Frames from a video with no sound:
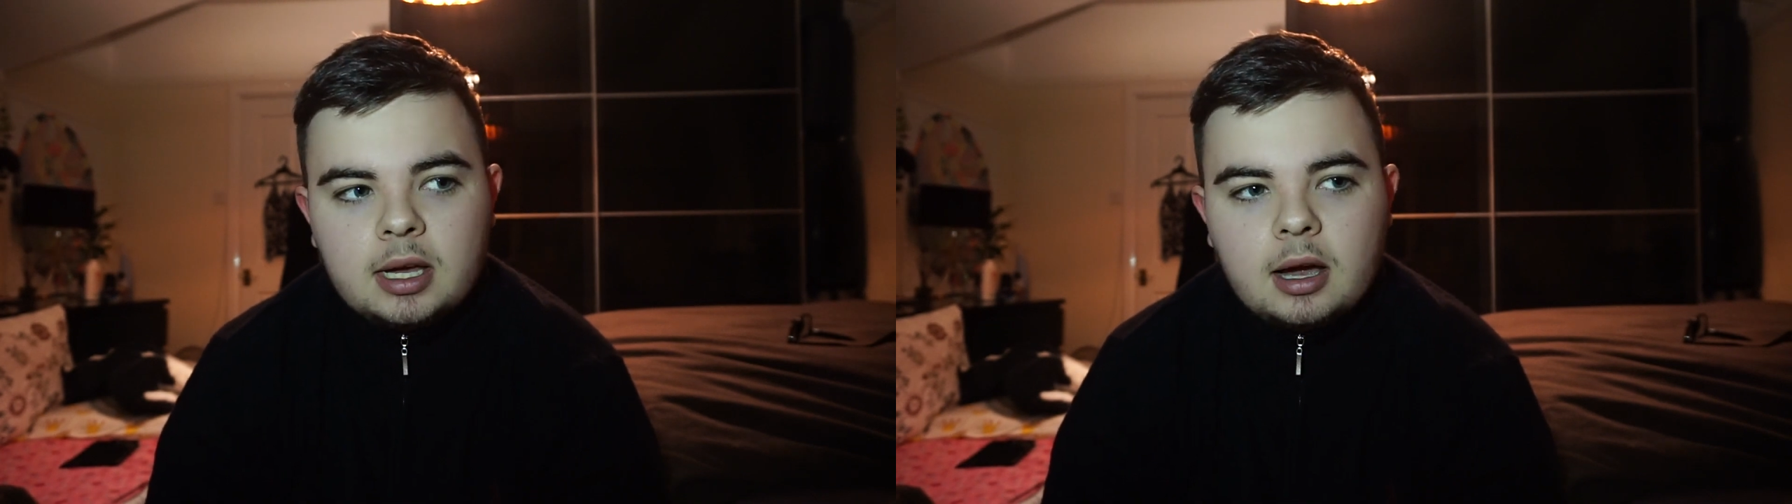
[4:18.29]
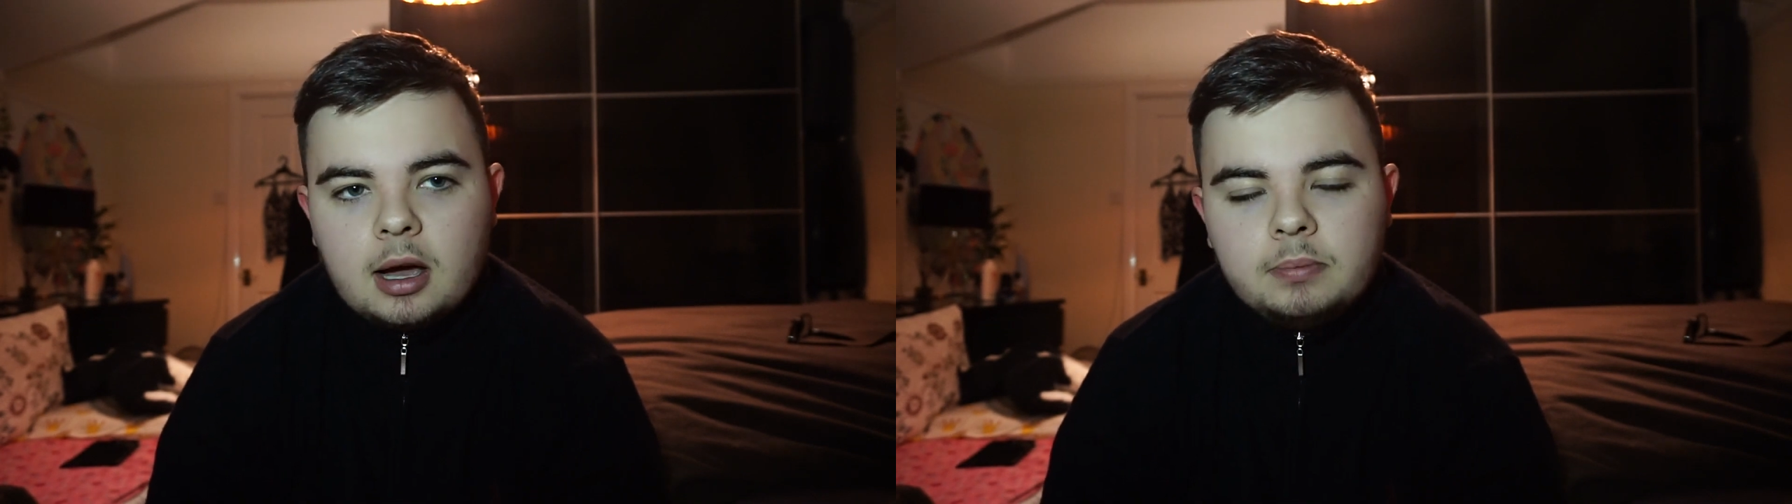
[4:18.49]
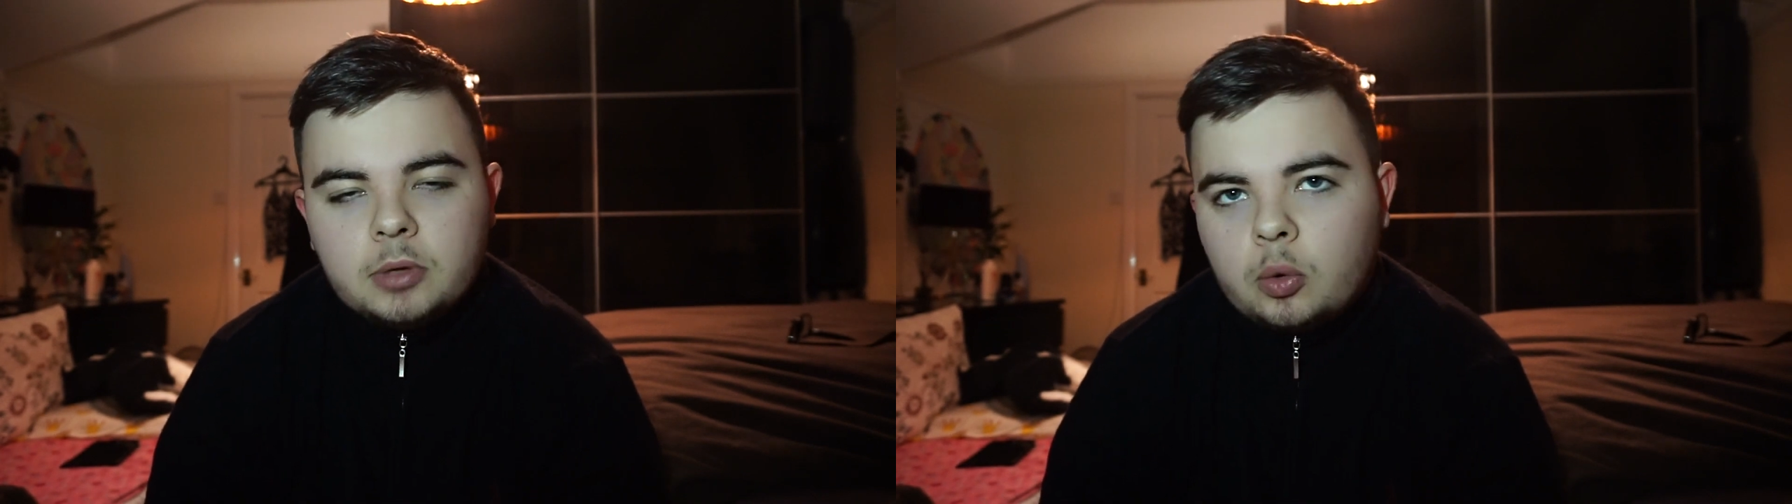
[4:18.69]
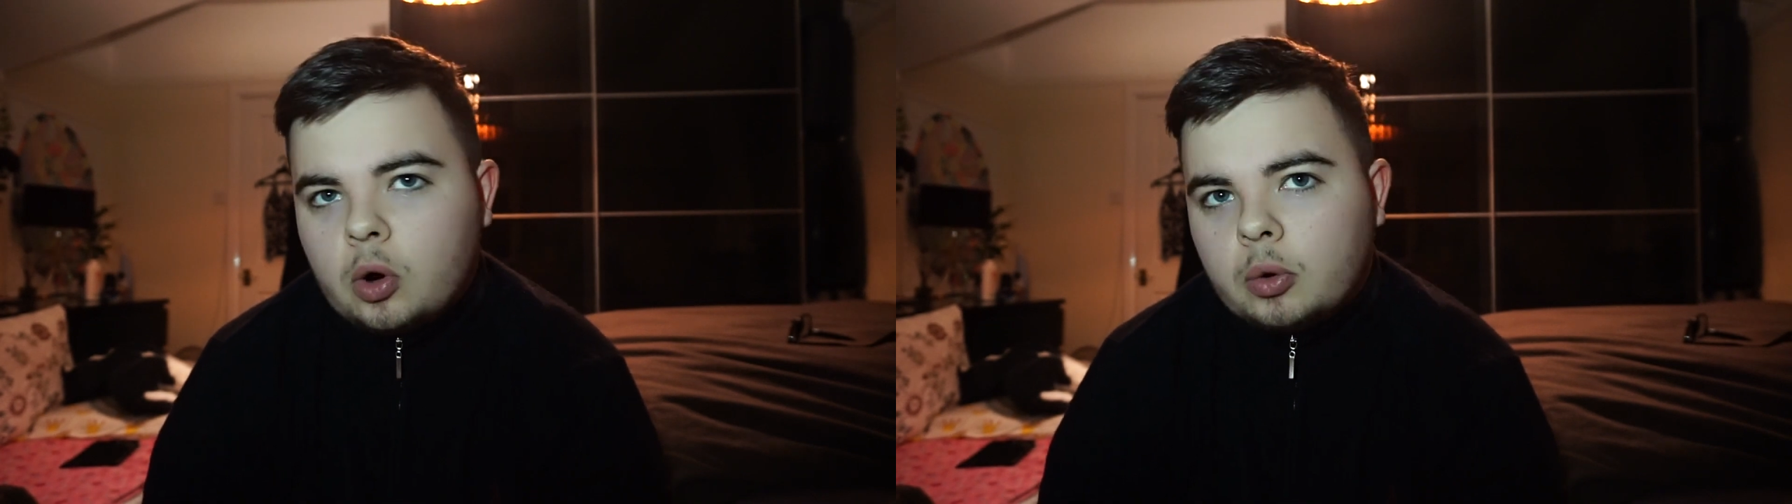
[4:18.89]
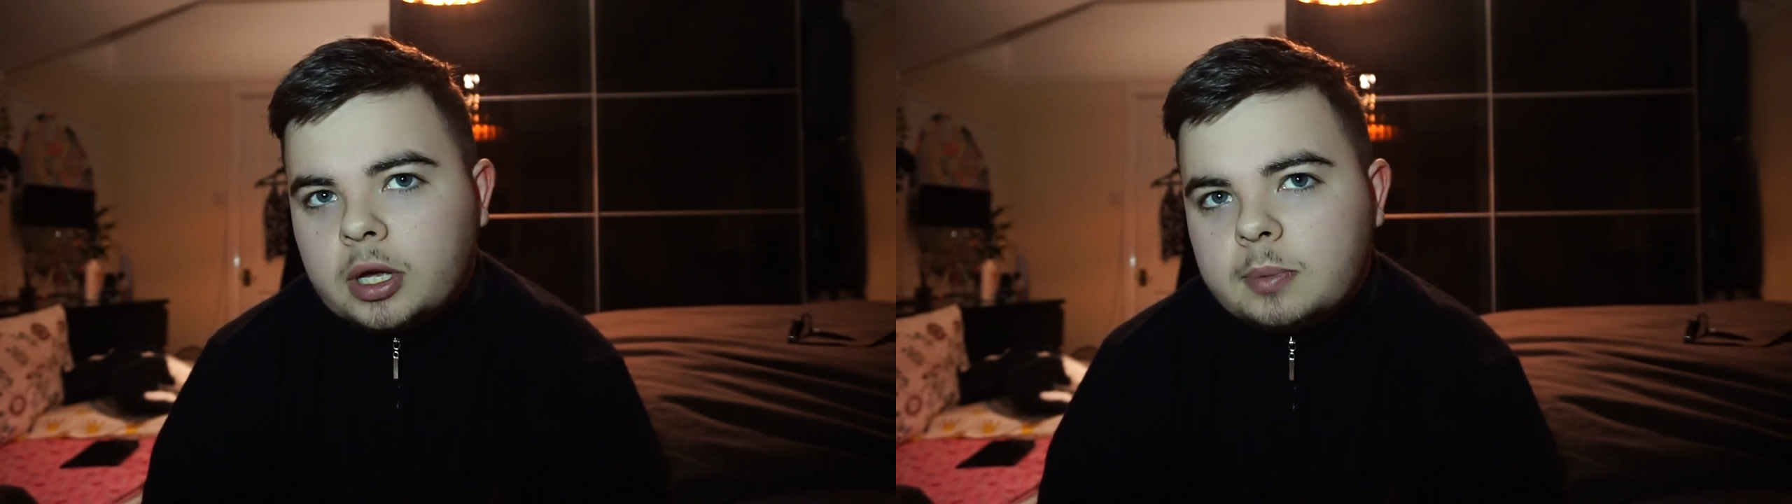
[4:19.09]
no
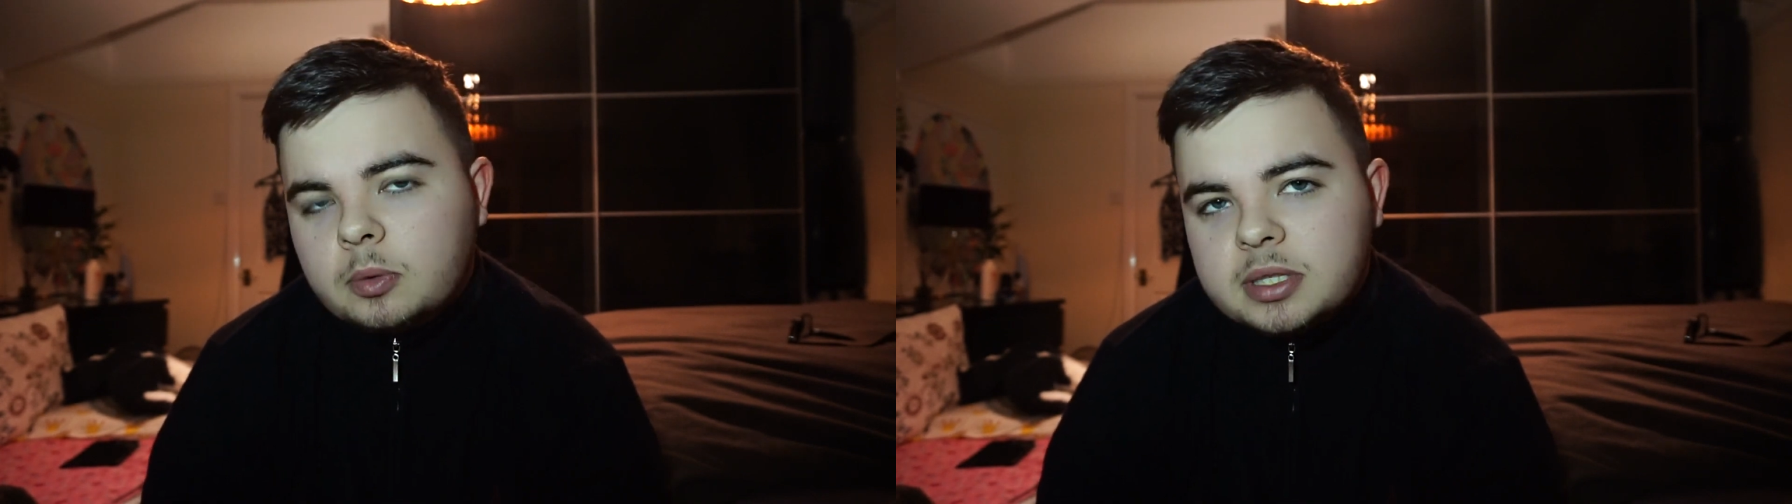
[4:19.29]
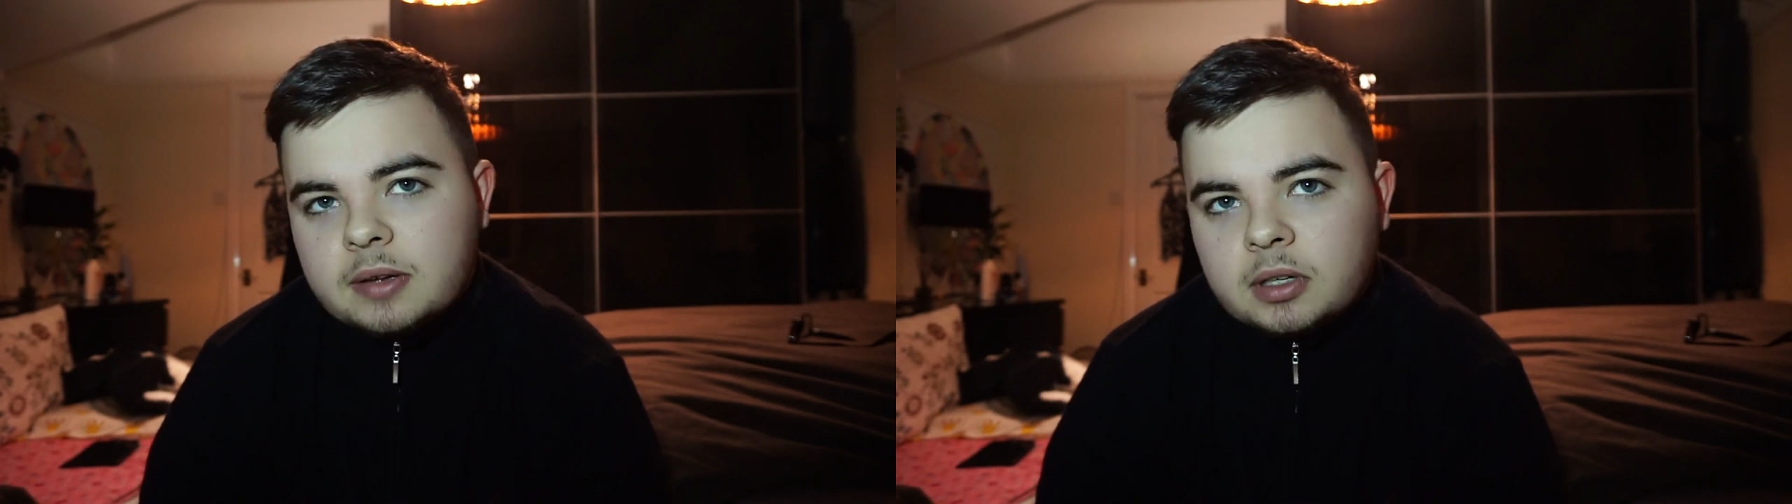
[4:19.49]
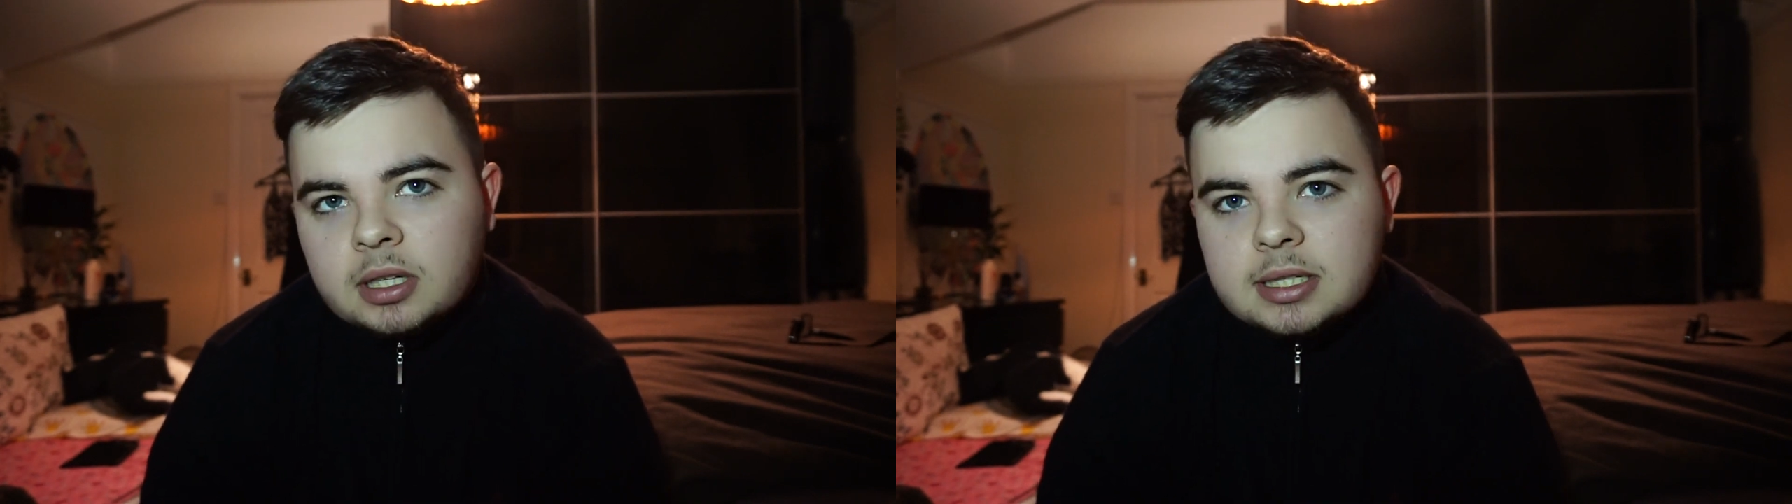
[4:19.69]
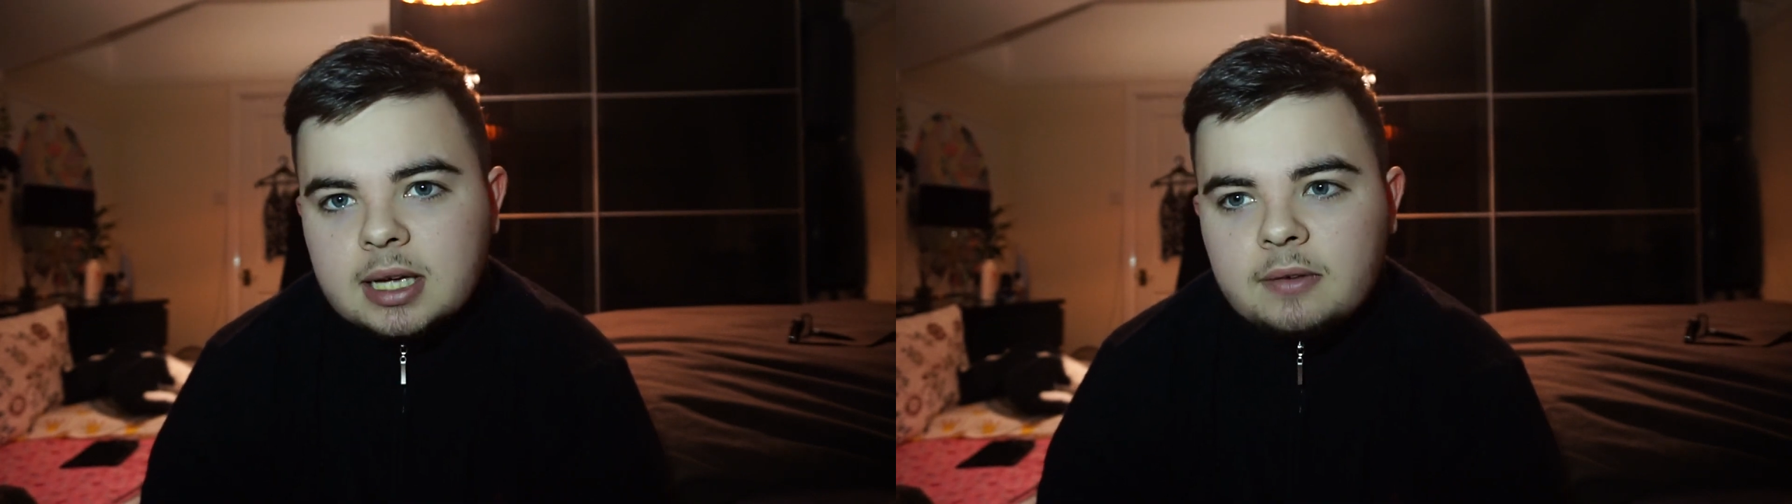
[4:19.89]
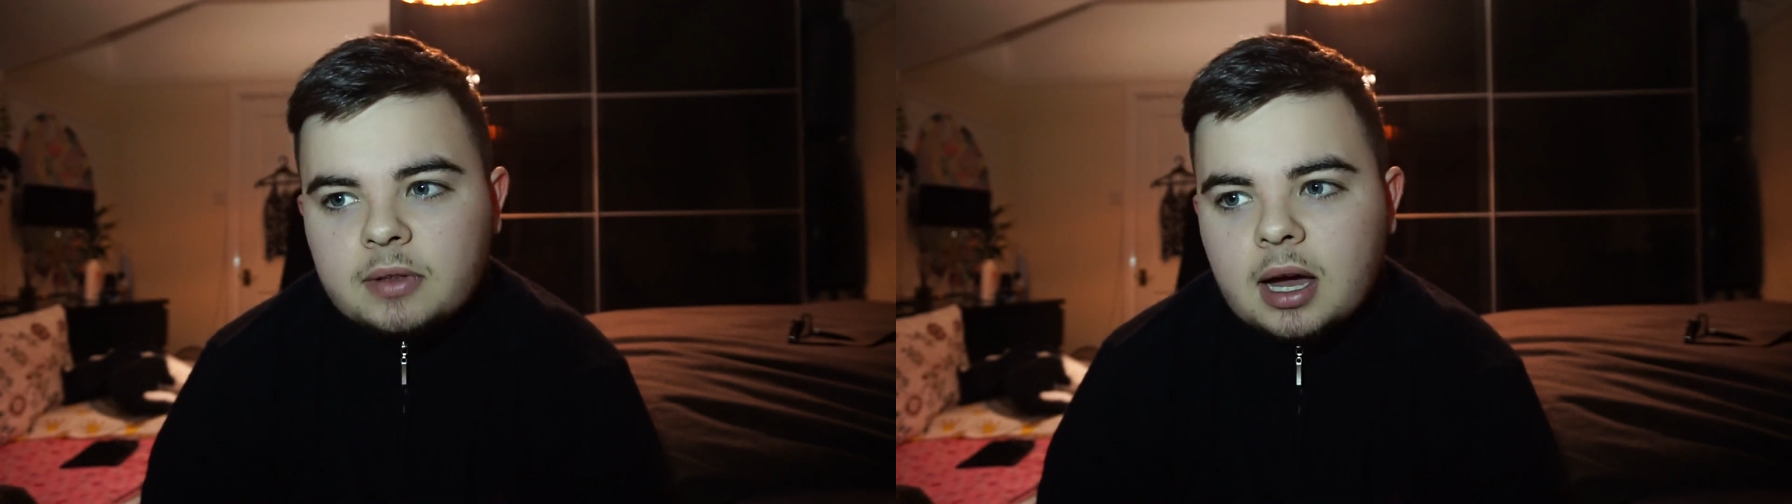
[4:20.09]
goalkeeper was ever going to
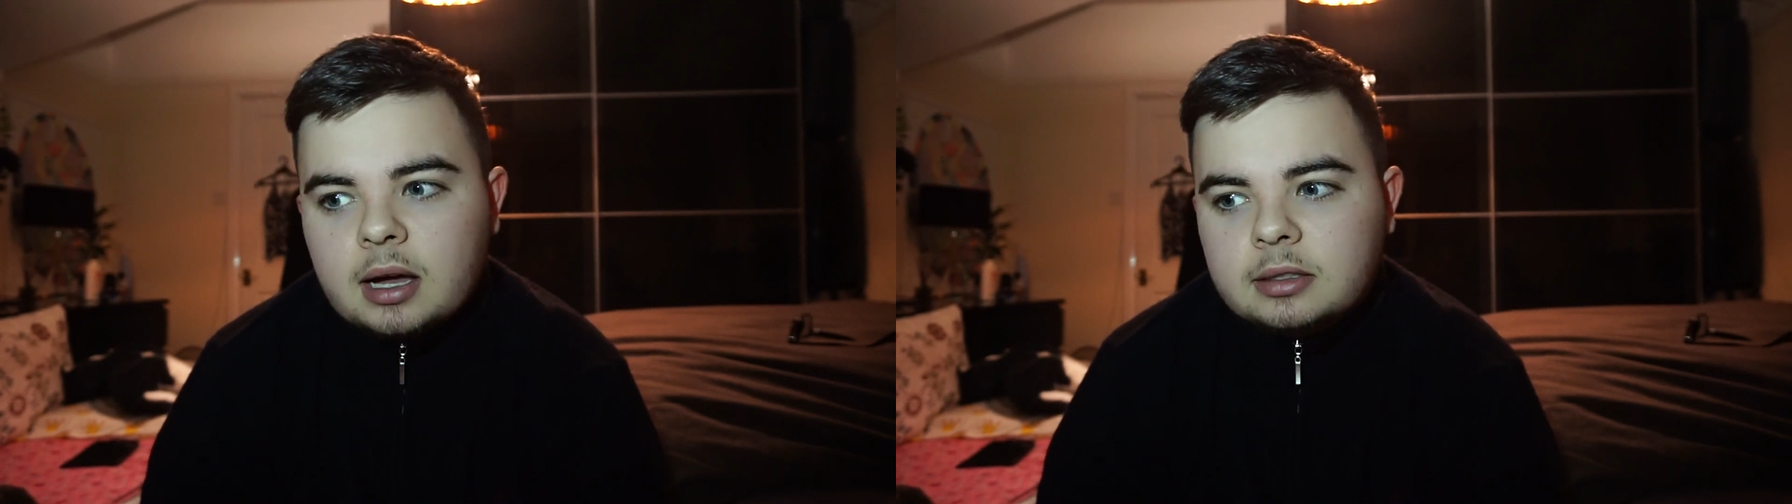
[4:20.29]
save that.